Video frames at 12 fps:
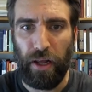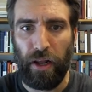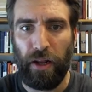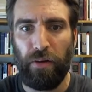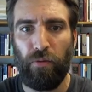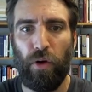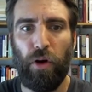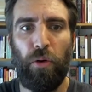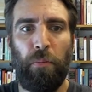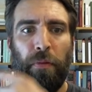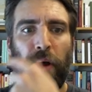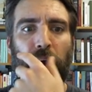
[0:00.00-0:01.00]
And
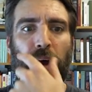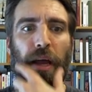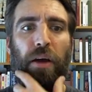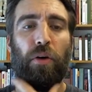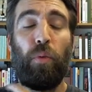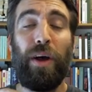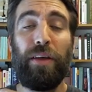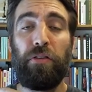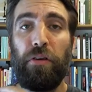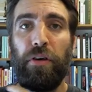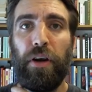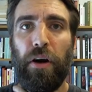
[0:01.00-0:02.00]
Rome, or
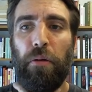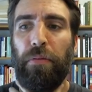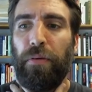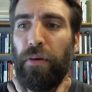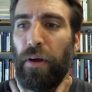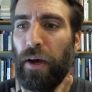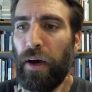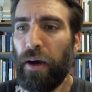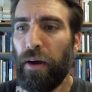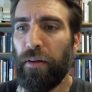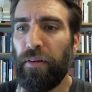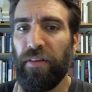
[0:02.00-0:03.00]
Western Europe,
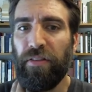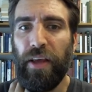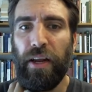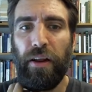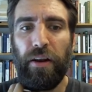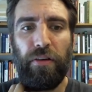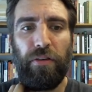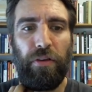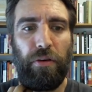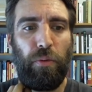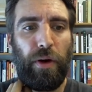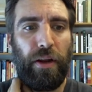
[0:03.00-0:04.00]
uh, descended
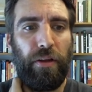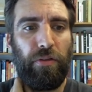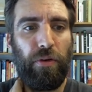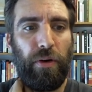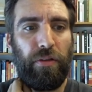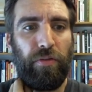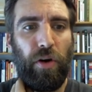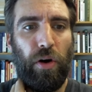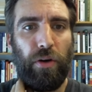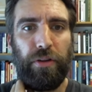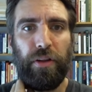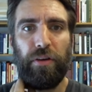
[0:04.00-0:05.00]
into what historians have
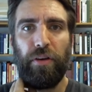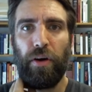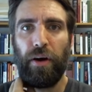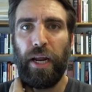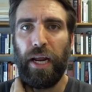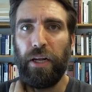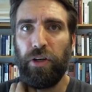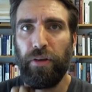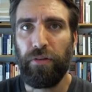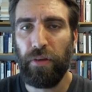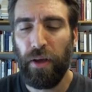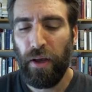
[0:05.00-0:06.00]
called the Dark
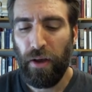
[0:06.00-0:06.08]
Ages.